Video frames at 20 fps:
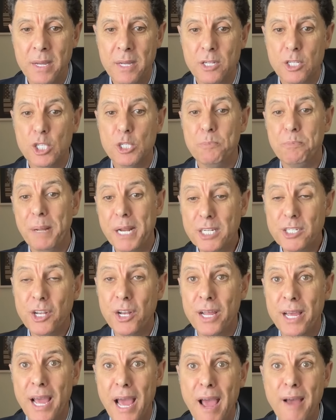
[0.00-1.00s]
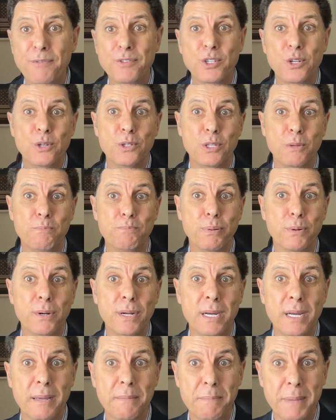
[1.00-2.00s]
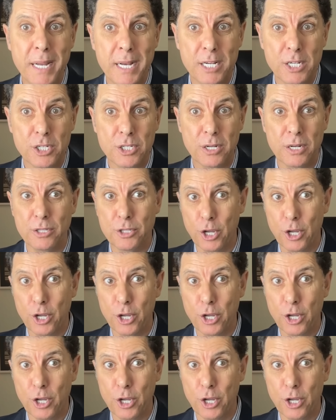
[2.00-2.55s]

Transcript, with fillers: especially after the prime minister,